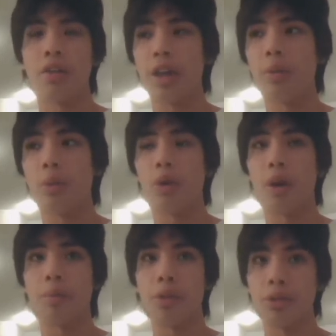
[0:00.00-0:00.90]
They were
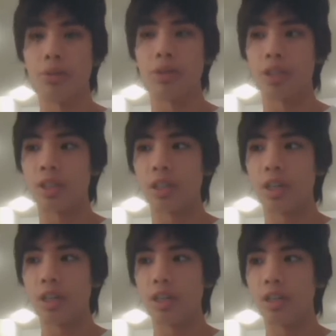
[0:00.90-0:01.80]
abused
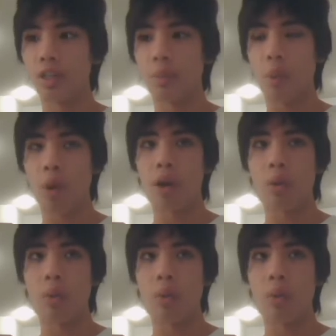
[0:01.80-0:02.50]
to the point